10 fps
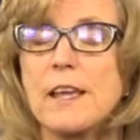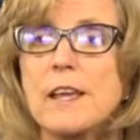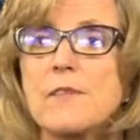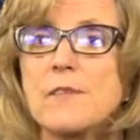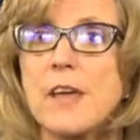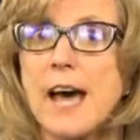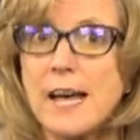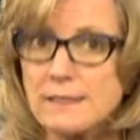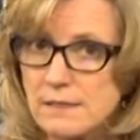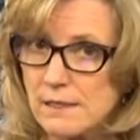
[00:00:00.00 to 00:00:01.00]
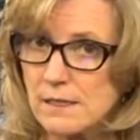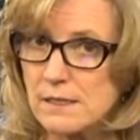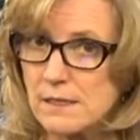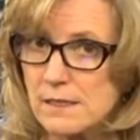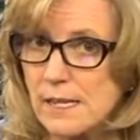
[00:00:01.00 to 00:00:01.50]
If that's not
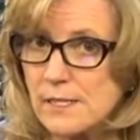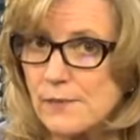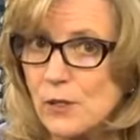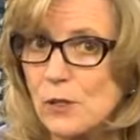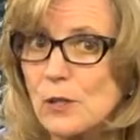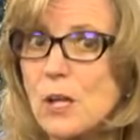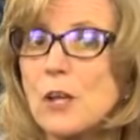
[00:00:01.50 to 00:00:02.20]
successful,